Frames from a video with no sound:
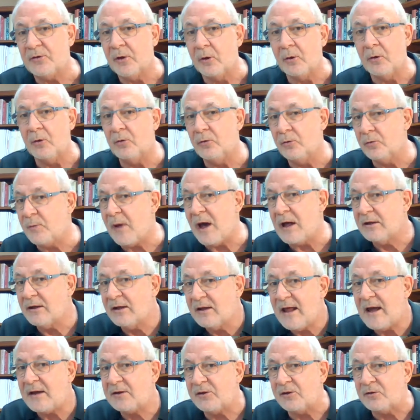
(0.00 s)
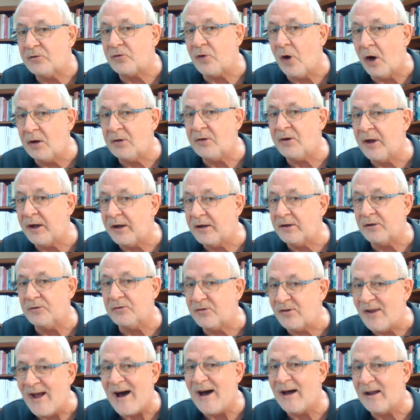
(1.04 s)
the malolactic Chardonnay is
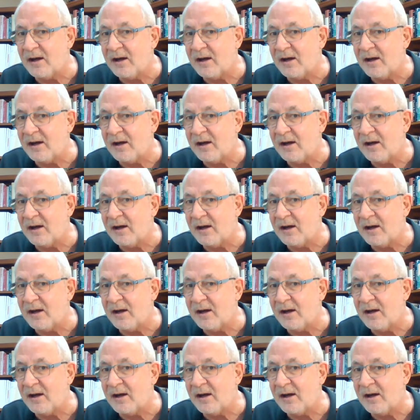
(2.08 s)
not